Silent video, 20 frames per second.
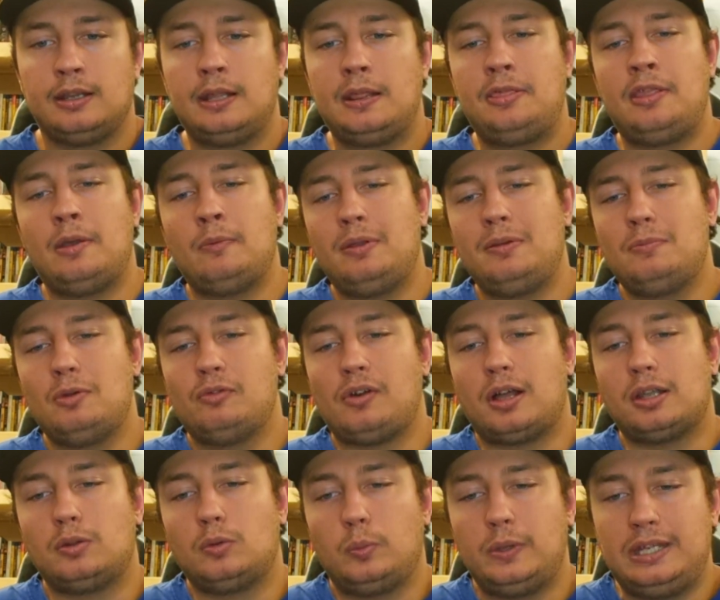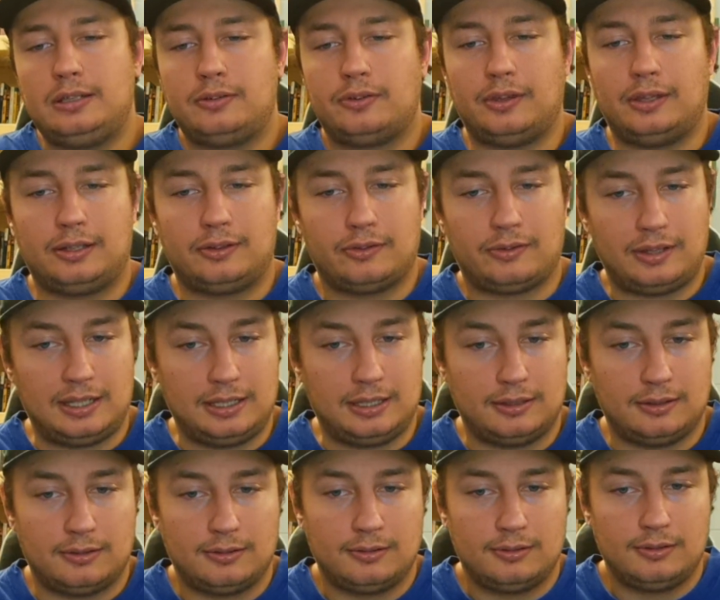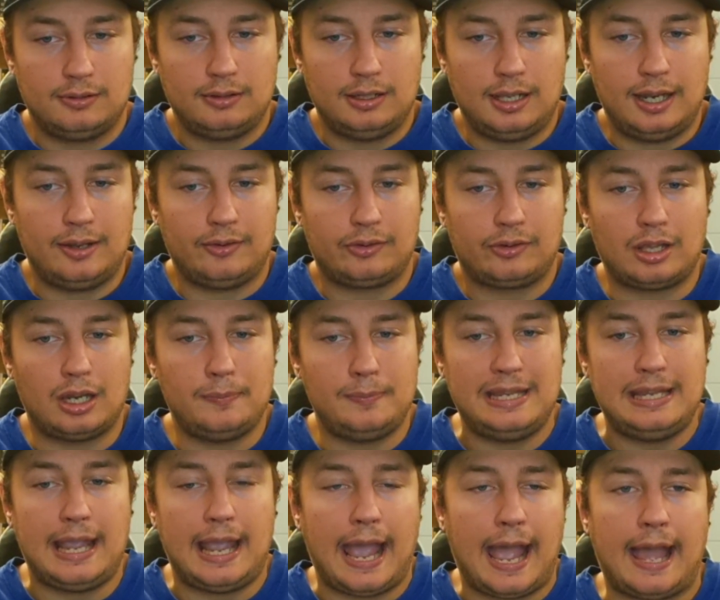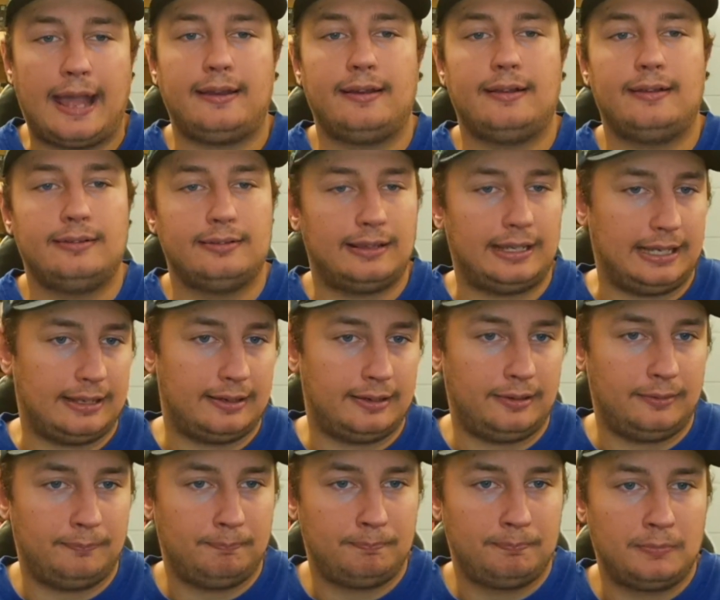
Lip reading: Then we move on to week 16. It is going to be at Atlanta.